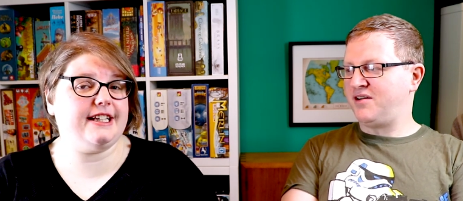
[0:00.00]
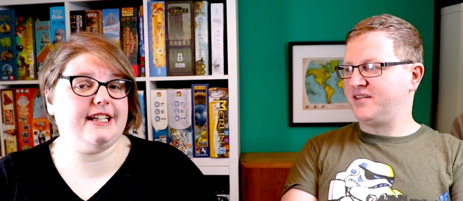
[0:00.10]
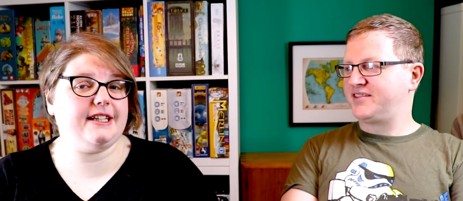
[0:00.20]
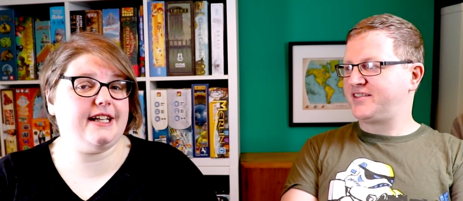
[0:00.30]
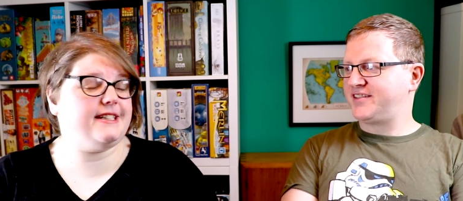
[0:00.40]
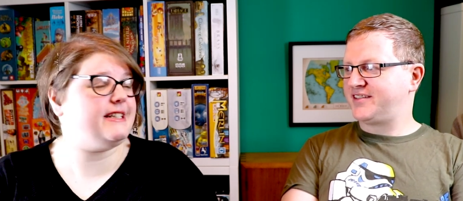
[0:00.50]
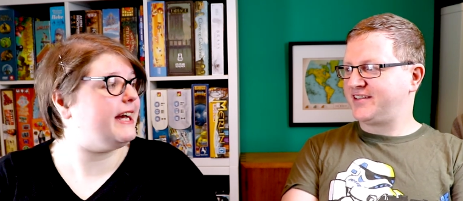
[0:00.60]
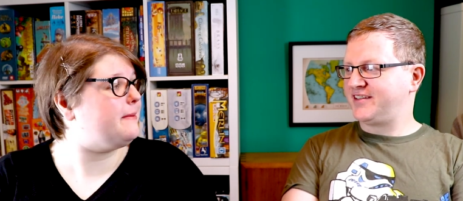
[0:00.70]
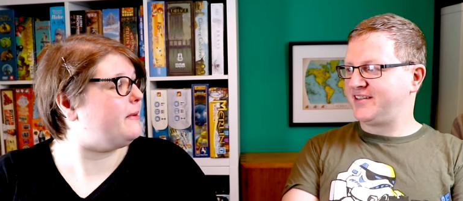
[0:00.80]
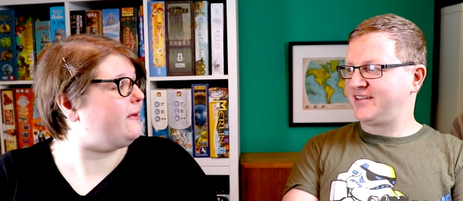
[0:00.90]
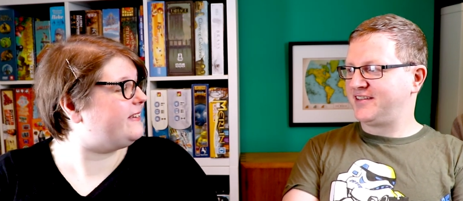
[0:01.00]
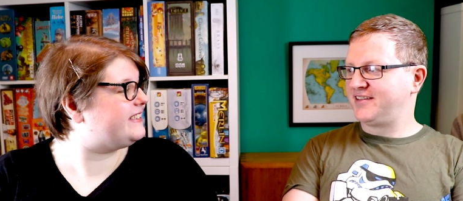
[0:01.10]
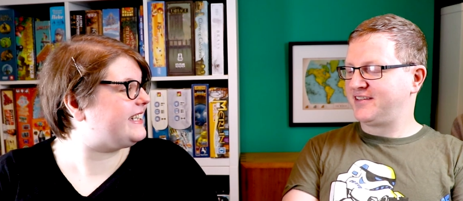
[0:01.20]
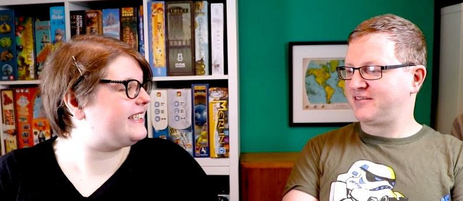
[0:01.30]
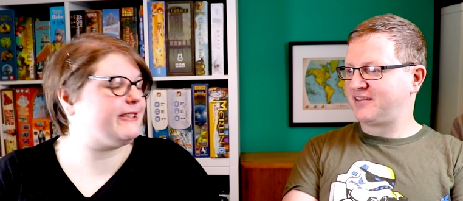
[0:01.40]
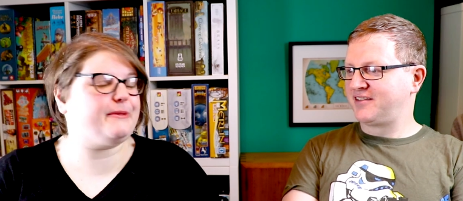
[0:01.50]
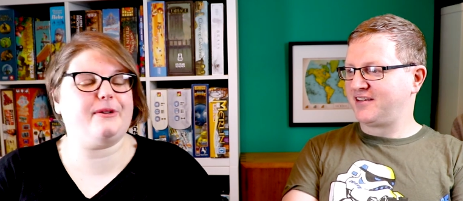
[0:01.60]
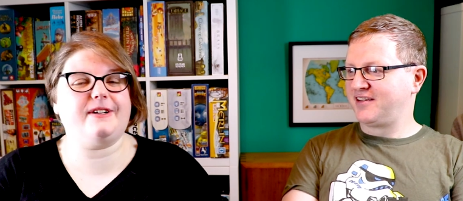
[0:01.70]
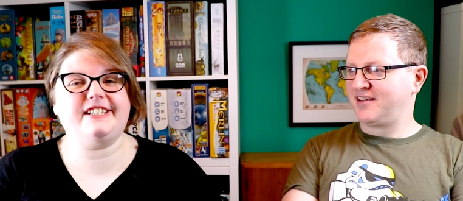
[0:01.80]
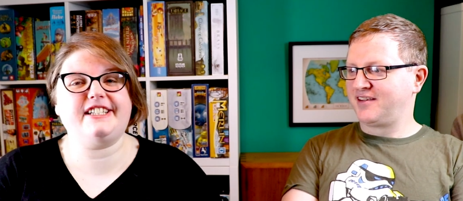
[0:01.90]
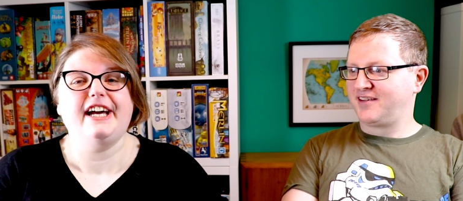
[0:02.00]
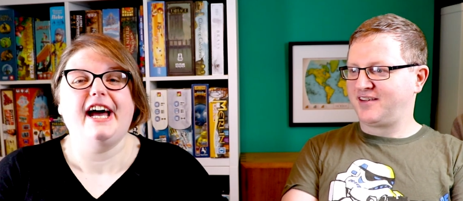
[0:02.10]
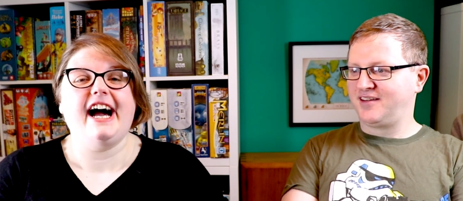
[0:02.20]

Speaker 1: And buzz. They, yeah, buzz, that's a good word.